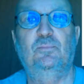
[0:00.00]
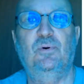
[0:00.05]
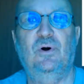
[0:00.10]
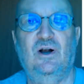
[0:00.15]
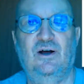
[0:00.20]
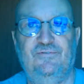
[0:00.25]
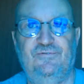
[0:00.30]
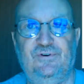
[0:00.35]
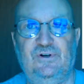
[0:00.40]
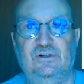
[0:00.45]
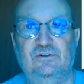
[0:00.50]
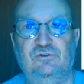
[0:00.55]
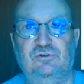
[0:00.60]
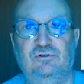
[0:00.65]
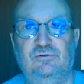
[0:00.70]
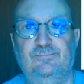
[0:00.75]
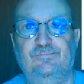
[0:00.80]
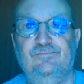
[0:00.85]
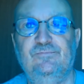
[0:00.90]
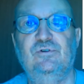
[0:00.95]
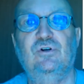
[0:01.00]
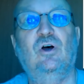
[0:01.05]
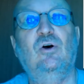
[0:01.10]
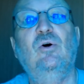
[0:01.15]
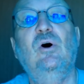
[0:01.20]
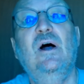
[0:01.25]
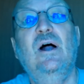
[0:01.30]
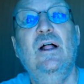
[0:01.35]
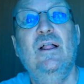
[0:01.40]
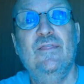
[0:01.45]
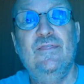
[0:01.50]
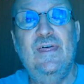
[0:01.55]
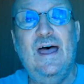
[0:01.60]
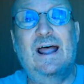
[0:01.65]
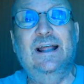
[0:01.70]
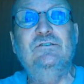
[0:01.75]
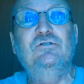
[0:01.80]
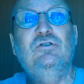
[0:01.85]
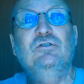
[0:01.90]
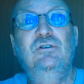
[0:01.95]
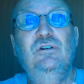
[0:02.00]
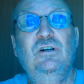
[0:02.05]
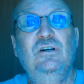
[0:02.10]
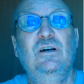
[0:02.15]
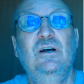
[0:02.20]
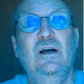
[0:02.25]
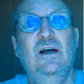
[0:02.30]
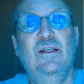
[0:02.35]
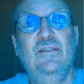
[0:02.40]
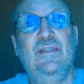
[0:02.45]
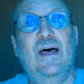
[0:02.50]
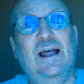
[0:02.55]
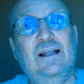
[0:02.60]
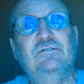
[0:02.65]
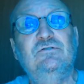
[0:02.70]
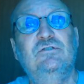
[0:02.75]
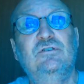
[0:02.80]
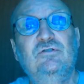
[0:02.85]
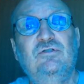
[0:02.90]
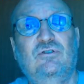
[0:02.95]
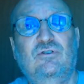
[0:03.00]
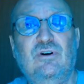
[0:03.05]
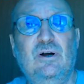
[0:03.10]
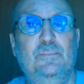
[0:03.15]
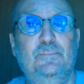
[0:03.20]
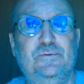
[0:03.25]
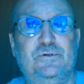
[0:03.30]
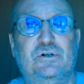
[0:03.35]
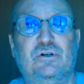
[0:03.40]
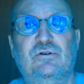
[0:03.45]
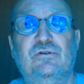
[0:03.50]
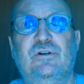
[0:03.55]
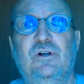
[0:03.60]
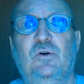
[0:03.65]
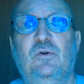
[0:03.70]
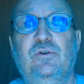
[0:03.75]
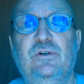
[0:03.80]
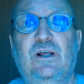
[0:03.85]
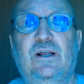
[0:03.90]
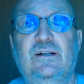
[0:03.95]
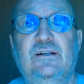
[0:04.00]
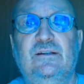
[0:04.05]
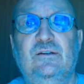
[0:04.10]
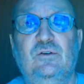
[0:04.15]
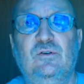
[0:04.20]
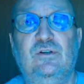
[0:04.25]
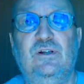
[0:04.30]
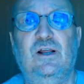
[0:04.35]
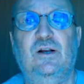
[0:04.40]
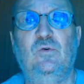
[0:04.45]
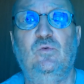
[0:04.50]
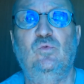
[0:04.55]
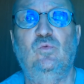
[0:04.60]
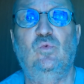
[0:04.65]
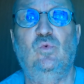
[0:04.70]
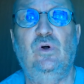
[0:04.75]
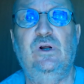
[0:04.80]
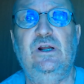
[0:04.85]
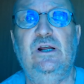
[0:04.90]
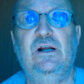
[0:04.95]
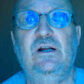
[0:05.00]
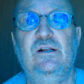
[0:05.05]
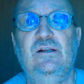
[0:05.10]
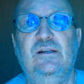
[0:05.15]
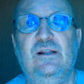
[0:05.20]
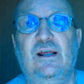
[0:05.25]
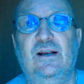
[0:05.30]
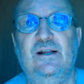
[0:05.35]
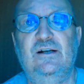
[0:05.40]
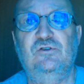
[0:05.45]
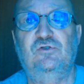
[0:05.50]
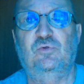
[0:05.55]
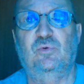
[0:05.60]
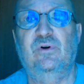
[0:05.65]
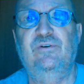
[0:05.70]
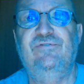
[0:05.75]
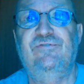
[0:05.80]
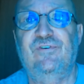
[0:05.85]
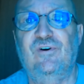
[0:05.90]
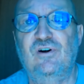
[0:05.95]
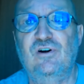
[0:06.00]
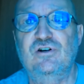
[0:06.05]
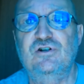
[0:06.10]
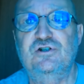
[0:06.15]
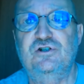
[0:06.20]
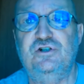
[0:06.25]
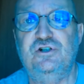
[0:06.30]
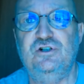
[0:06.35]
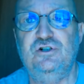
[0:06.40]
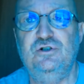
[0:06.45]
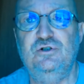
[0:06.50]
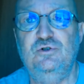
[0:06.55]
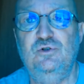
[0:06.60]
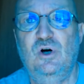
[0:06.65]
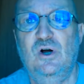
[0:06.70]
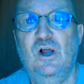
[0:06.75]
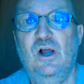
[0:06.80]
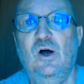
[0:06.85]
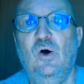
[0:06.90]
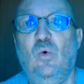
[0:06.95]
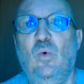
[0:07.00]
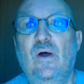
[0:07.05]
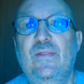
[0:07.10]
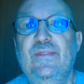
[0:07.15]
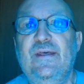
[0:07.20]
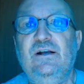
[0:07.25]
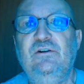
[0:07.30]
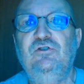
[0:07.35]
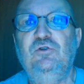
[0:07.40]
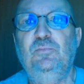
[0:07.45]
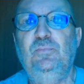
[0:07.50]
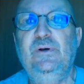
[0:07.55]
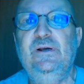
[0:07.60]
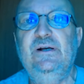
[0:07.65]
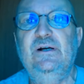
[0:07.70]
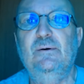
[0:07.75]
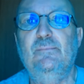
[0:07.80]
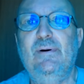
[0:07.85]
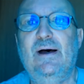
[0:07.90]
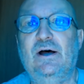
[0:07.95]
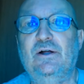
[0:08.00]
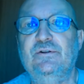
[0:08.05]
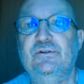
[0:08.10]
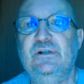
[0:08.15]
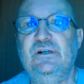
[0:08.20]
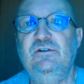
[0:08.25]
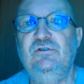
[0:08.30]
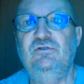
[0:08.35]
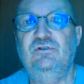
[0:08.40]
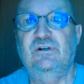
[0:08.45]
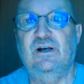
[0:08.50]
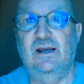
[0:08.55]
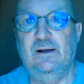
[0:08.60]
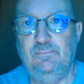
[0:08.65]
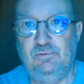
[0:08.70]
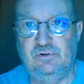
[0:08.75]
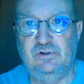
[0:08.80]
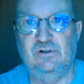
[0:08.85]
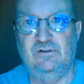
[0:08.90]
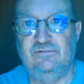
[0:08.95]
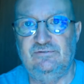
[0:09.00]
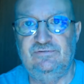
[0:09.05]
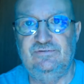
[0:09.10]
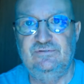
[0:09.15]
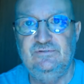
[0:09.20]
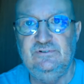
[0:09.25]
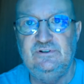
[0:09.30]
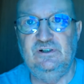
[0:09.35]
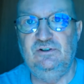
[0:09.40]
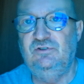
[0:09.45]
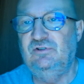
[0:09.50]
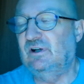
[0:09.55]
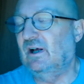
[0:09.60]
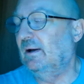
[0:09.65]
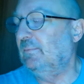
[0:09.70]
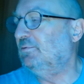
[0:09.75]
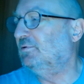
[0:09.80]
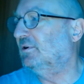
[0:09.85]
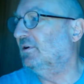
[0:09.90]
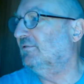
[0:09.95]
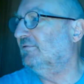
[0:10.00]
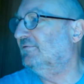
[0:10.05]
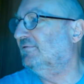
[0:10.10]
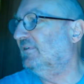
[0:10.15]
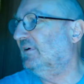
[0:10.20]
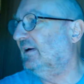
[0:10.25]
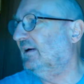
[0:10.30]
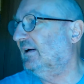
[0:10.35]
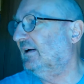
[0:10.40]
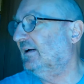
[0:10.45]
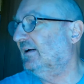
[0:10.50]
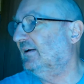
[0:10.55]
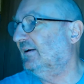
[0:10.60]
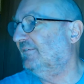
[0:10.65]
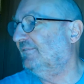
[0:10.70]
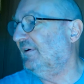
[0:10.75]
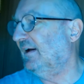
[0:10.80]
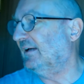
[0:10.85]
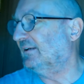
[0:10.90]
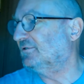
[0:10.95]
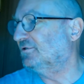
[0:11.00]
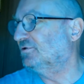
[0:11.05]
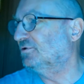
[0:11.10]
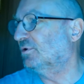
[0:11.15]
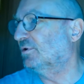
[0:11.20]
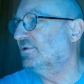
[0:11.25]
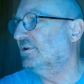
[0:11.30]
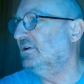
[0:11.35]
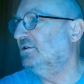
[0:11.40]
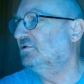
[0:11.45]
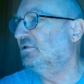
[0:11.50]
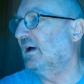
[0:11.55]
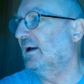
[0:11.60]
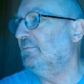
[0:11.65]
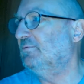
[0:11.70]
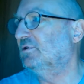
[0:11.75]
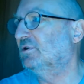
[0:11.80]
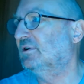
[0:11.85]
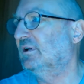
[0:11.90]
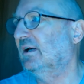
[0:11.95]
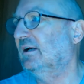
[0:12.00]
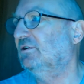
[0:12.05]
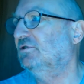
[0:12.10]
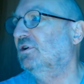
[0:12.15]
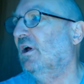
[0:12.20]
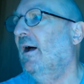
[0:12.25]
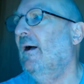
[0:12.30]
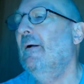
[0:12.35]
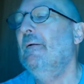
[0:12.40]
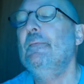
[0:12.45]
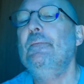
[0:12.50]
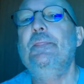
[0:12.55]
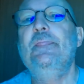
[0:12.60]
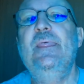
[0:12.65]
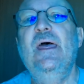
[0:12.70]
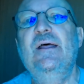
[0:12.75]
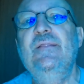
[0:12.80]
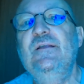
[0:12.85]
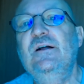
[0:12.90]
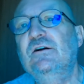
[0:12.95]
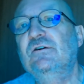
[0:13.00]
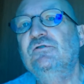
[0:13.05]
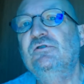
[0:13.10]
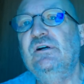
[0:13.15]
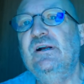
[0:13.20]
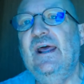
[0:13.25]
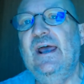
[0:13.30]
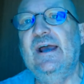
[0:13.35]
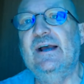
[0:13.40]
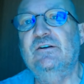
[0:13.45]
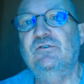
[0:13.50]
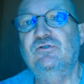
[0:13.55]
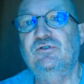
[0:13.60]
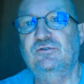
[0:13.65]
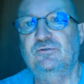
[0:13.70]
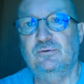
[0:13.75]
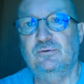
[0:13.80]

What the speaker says: the prophets. So that's the scripture that is referred to when they speak about these types of events or these types of things. Then there's in Acts